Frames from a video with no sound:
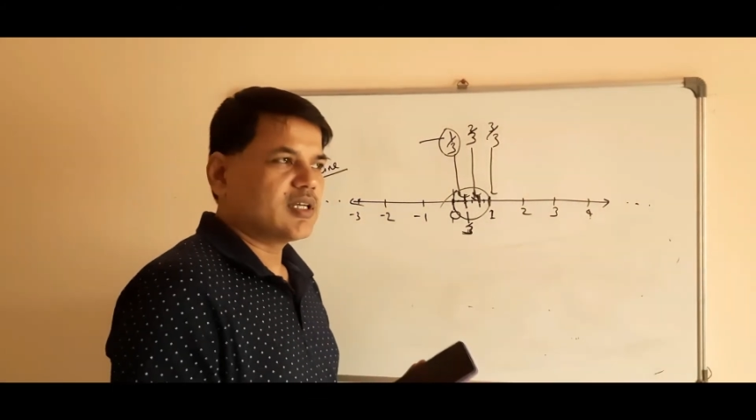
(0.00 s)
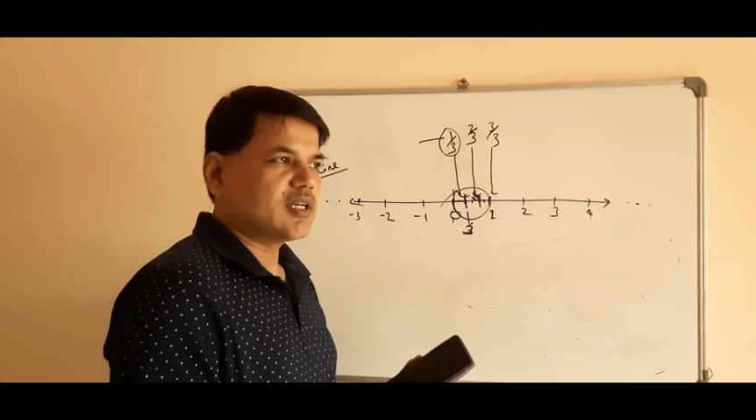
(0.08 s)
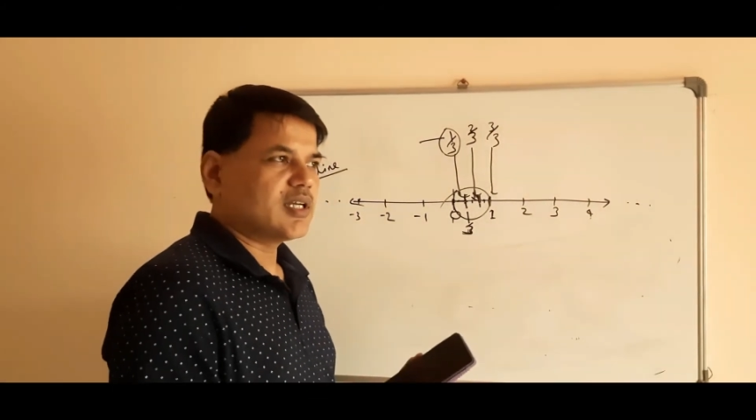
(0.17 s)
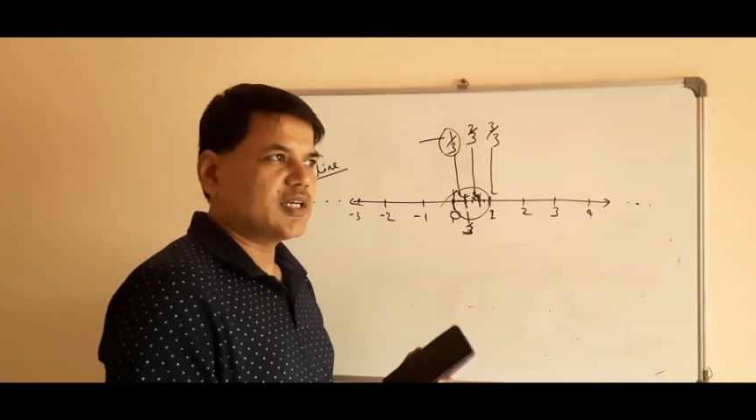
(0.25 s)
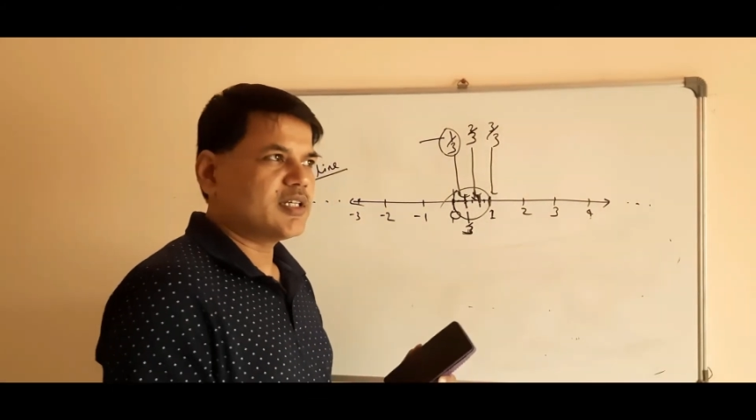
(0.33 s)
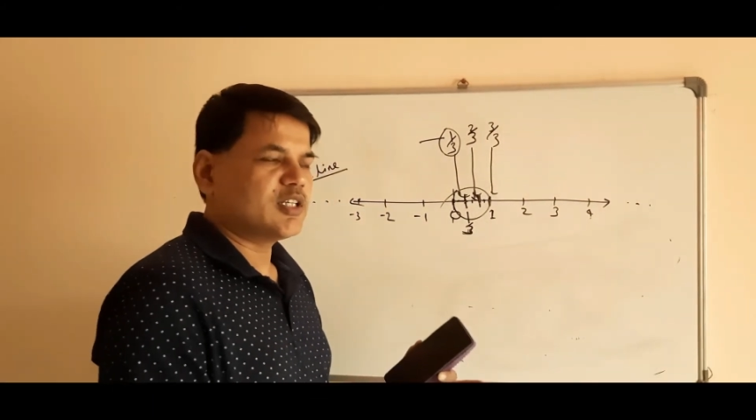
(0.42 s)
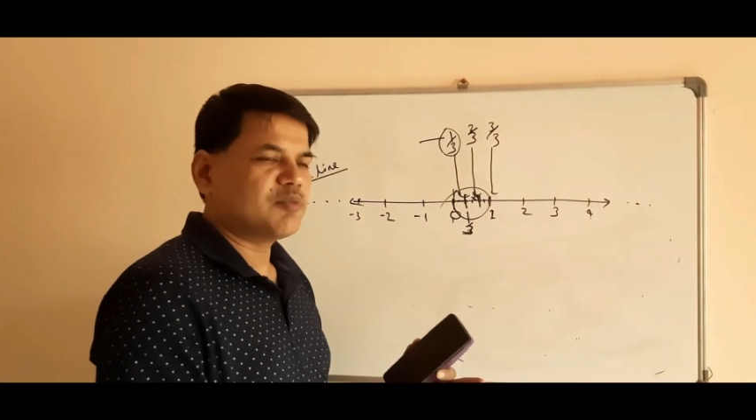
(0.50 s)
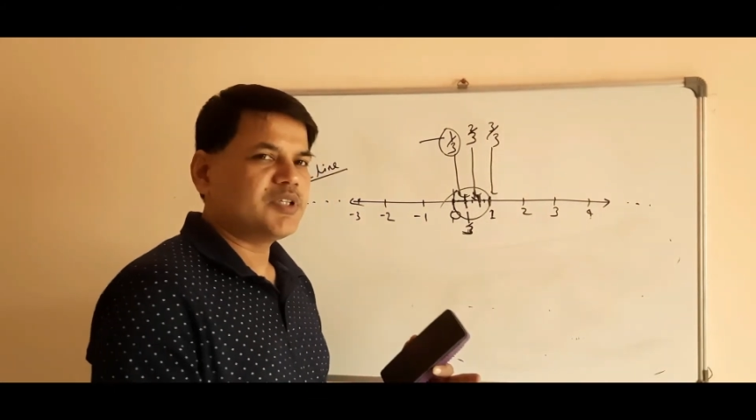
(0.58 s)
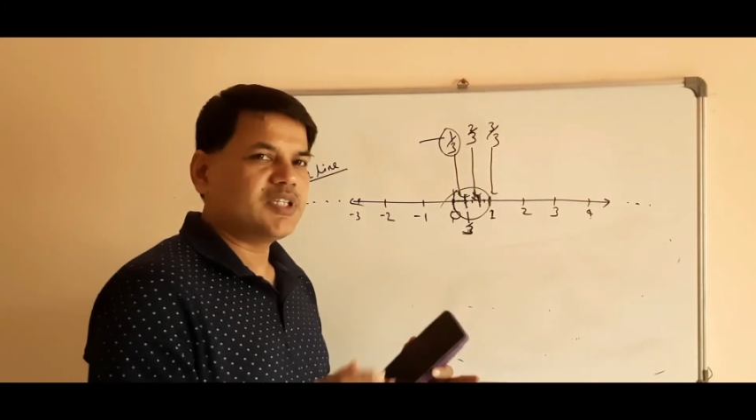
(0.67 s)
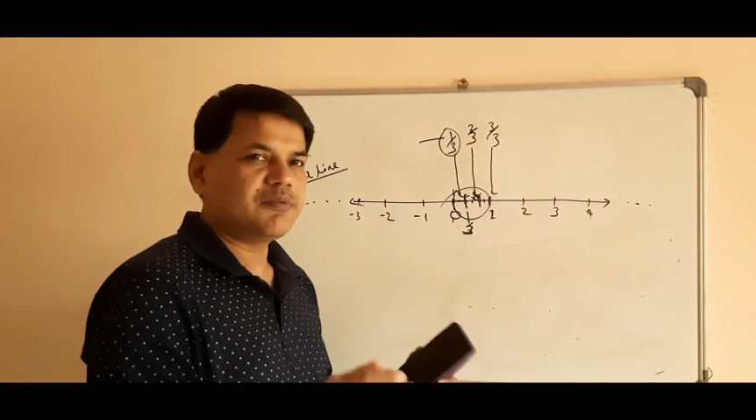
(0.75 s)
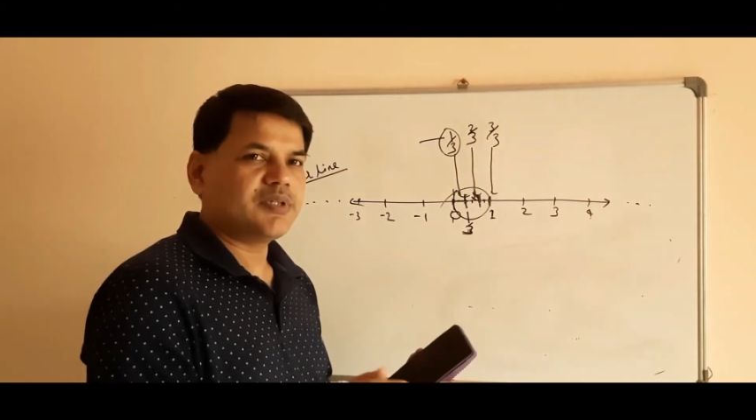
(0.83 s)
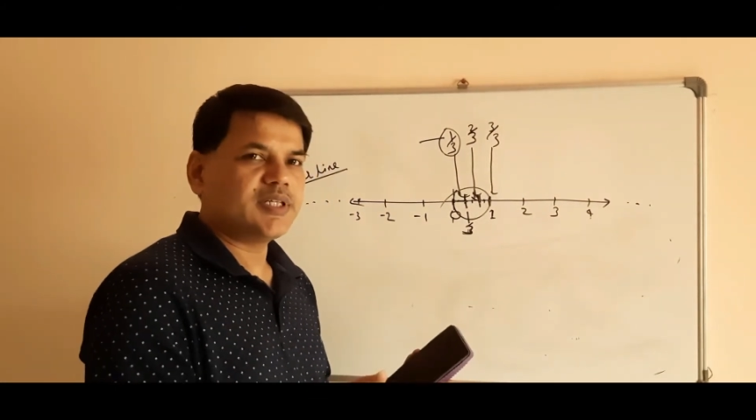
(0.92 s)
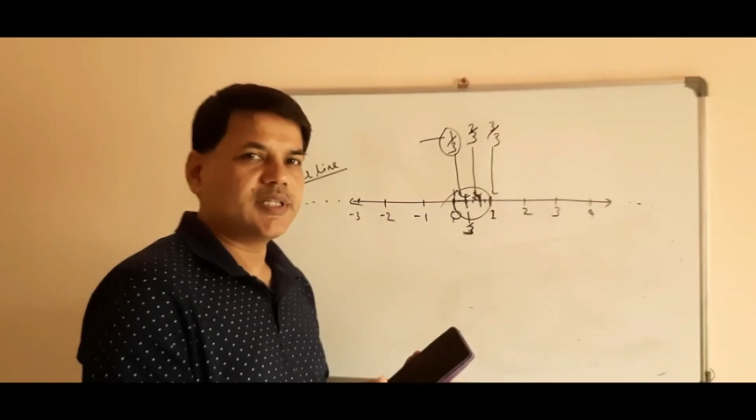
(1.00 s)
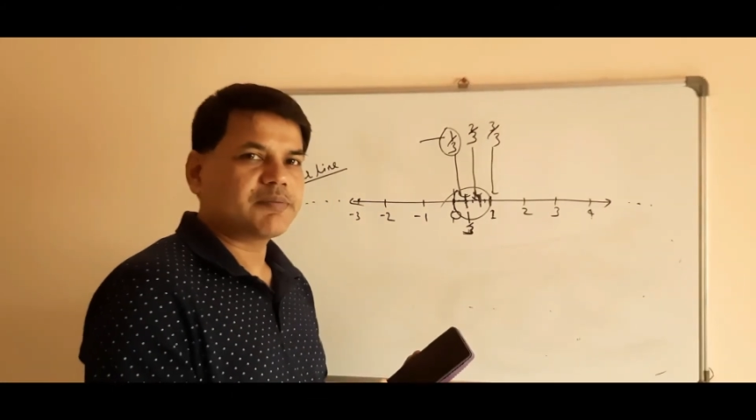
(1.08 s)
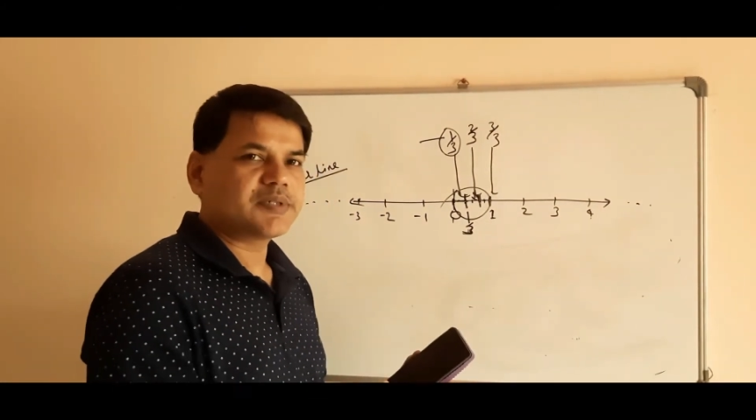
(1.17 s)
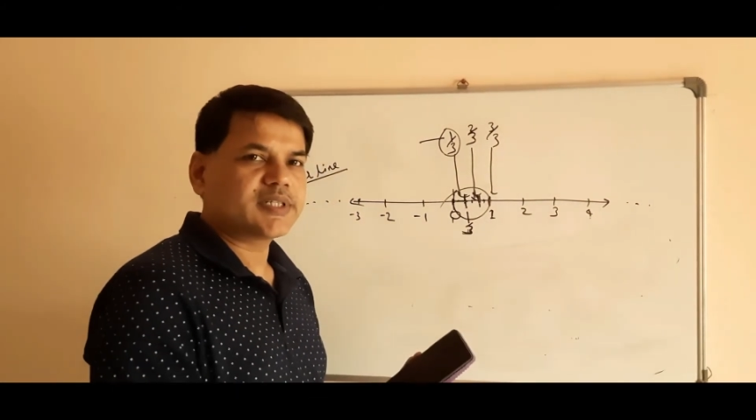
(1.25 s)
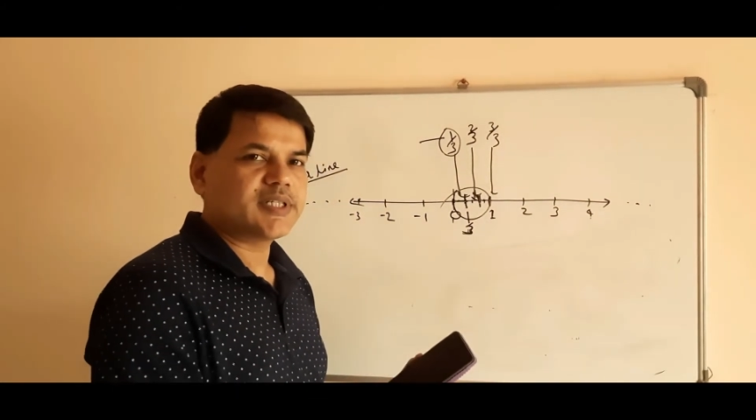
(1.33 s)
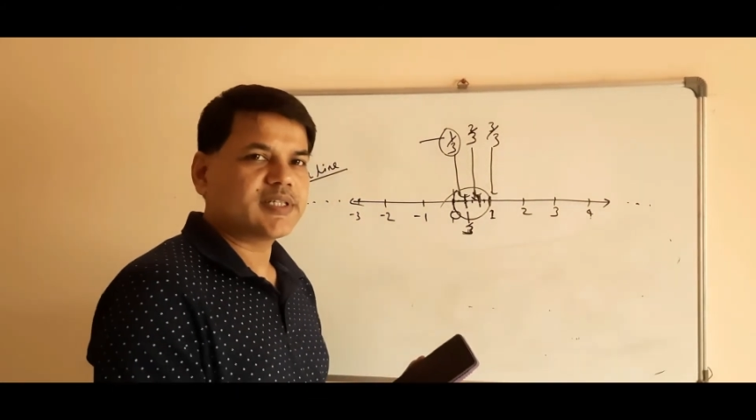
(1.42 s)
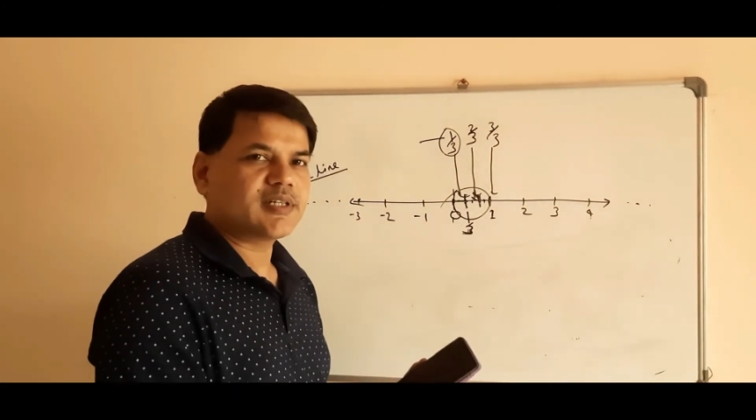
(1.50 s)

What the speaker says: and the mean will definitely